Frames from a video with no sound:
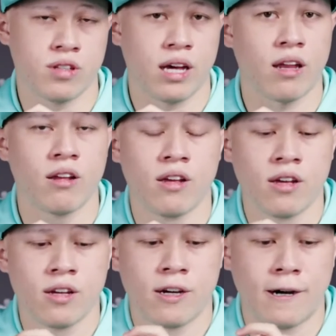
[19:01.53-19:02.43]
for
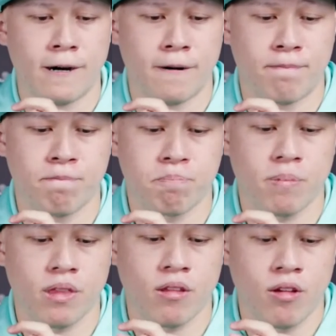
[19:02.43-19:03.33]
that.
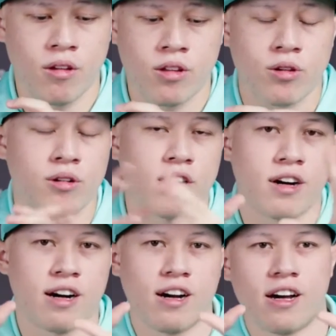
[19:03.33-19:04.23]

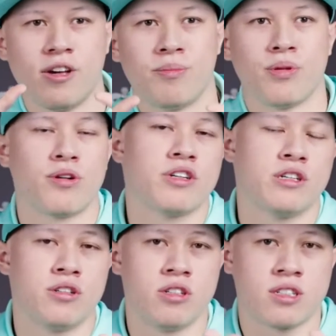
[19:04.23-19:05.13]
So I implore
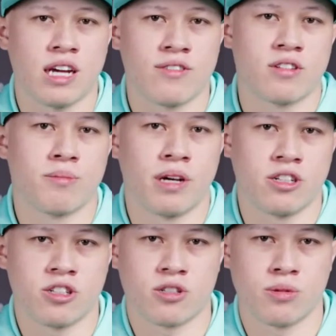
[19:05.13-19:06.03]
you to just have some
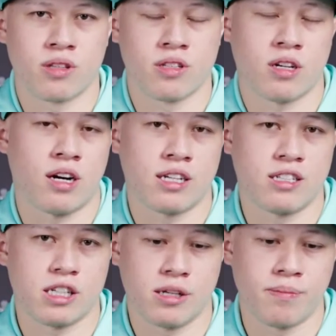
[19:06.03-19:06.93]
patience with this
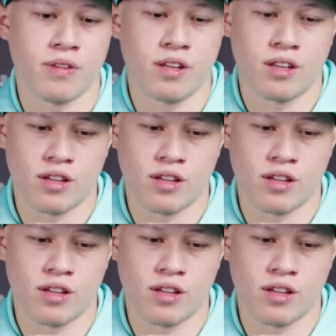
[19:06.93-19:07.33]
hockey team.